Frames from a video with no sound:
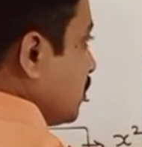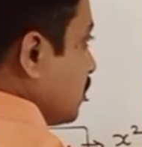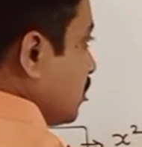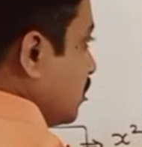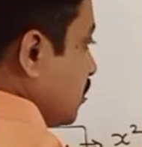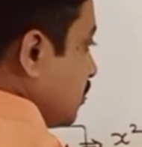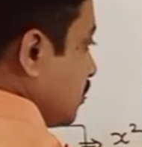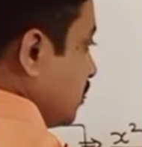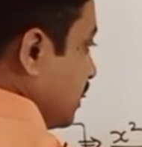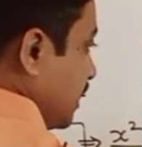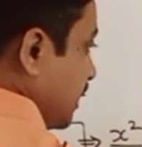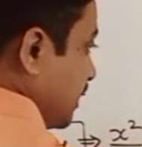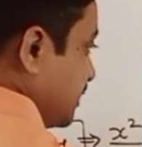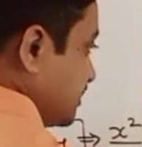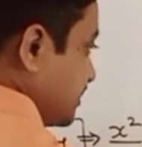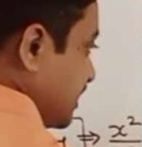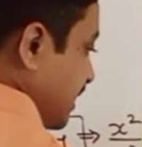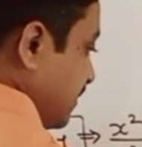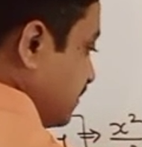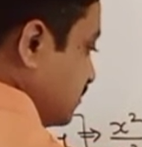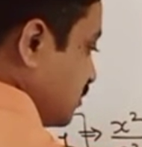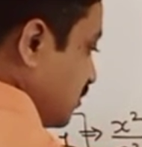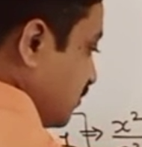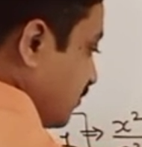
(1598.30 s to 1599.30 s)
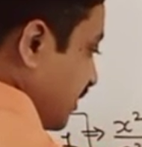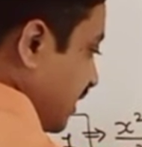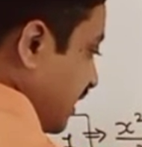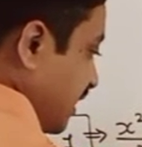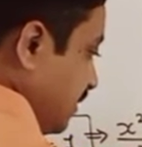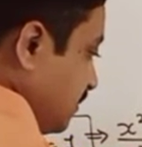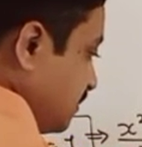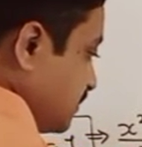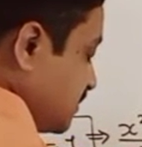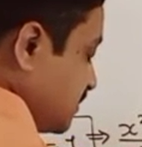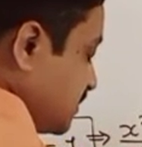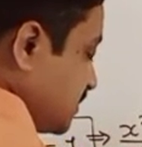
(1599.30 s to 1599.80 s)
That is types of
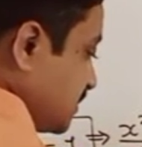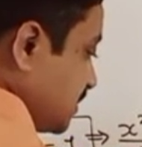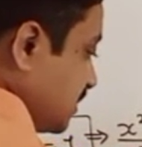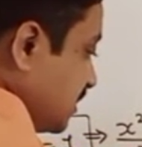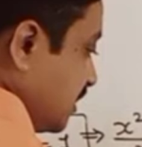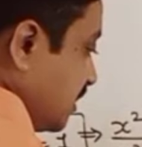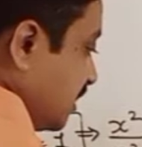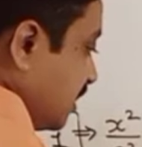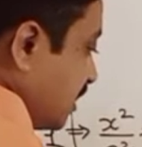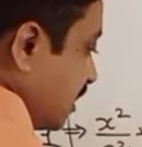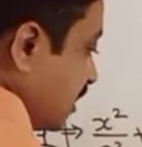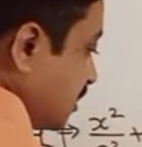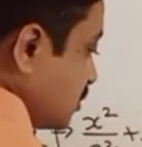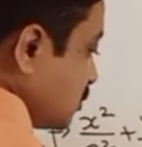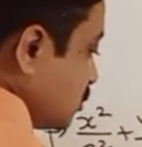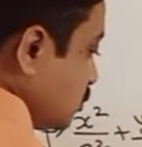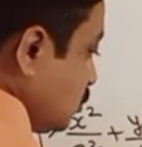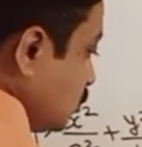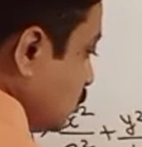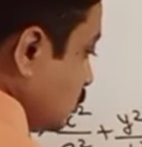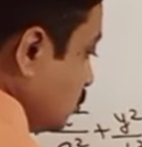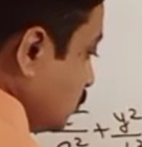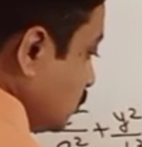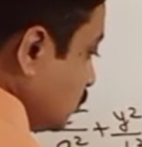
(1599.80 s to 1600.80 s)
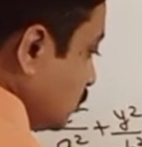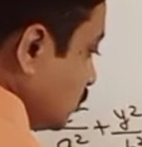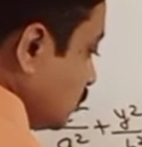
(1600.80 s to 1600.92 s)
ellipse. Here are 2.